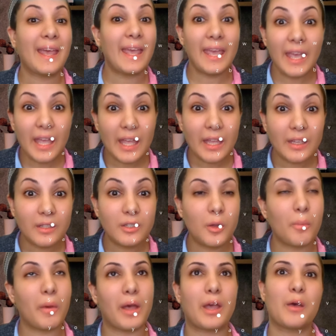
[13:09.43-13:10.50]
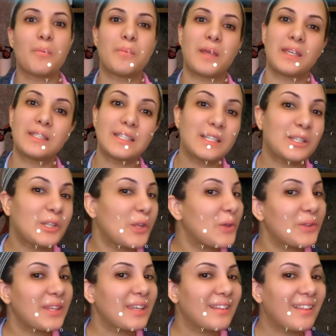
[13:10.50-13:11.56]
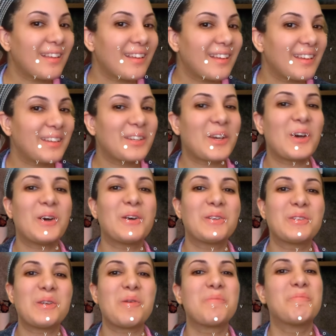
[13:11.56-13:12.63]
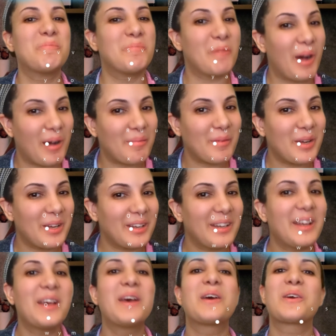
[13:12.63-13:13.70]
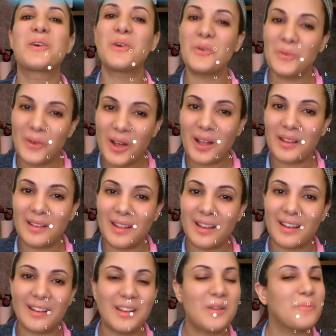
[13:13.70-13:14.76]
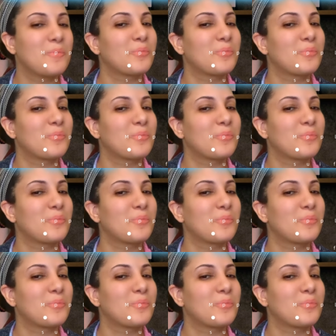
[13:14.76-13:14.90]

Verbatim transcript: and my amazing clothing line called Mama Koala,